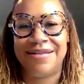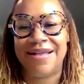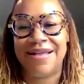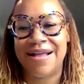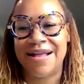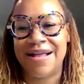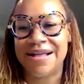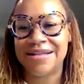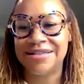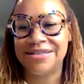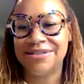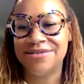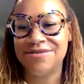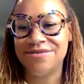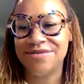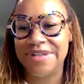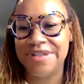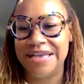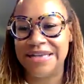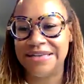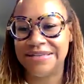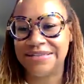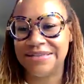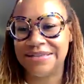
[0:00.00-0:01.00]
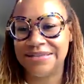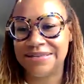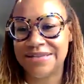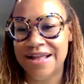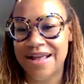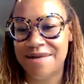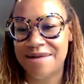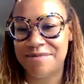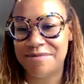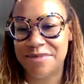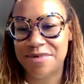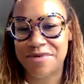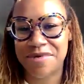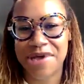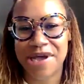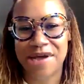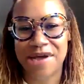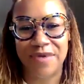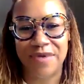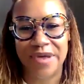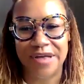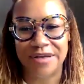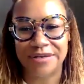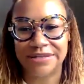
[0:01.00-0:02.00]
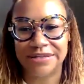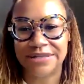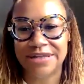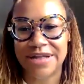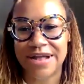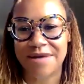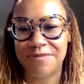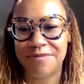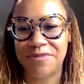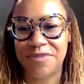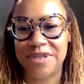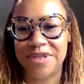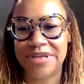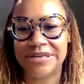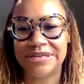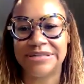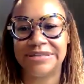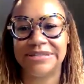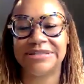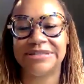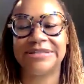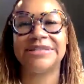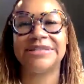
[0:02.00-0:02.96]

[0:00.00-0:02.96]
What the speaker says: I got two things to stop. Okay, we're gonna stop this.